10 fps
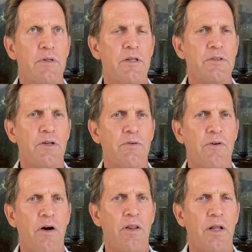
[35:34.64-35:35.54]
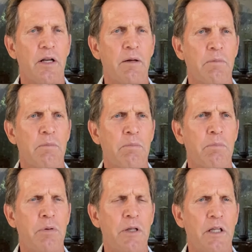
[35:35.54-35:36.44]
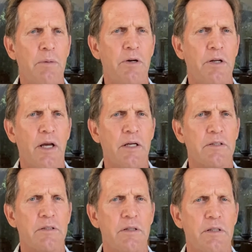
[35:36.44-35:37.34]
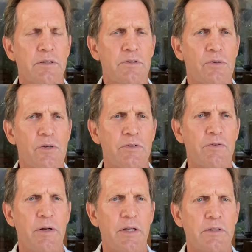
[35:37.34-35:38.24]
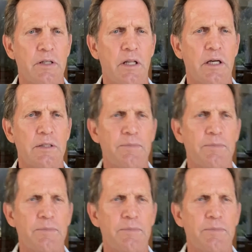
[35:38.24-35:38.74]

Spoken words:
so far that it completely protects these doors from any sunlight.